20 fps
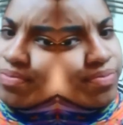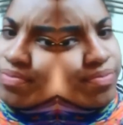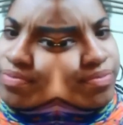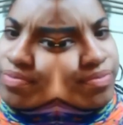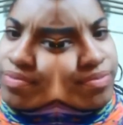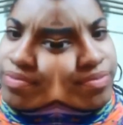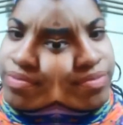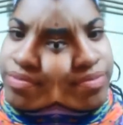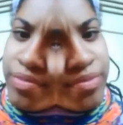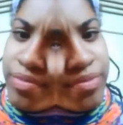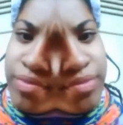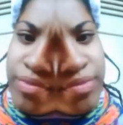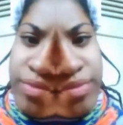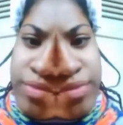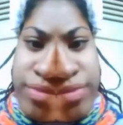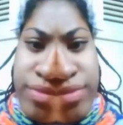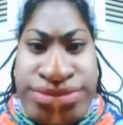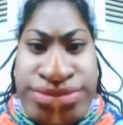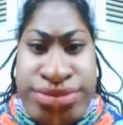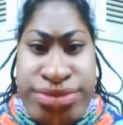
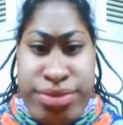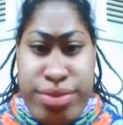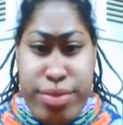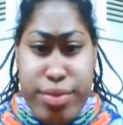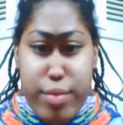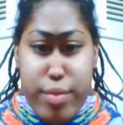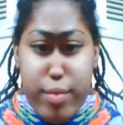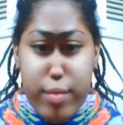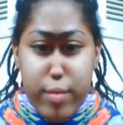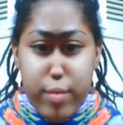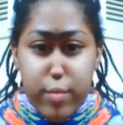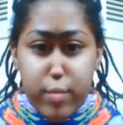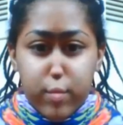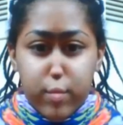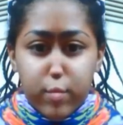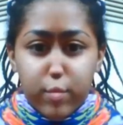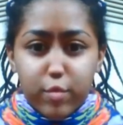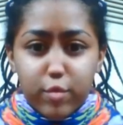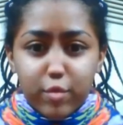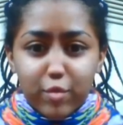
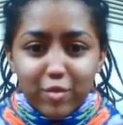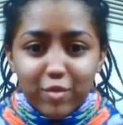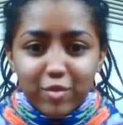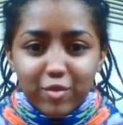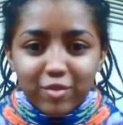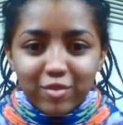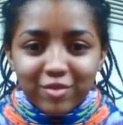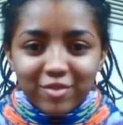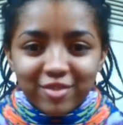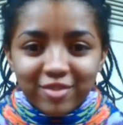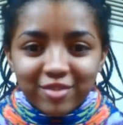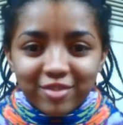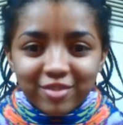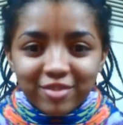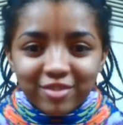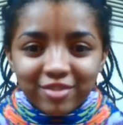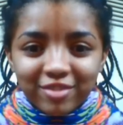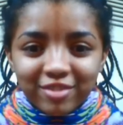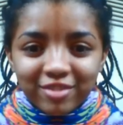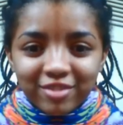
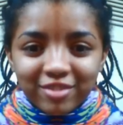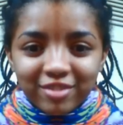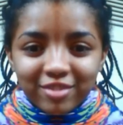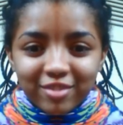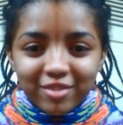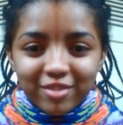(no one is talking)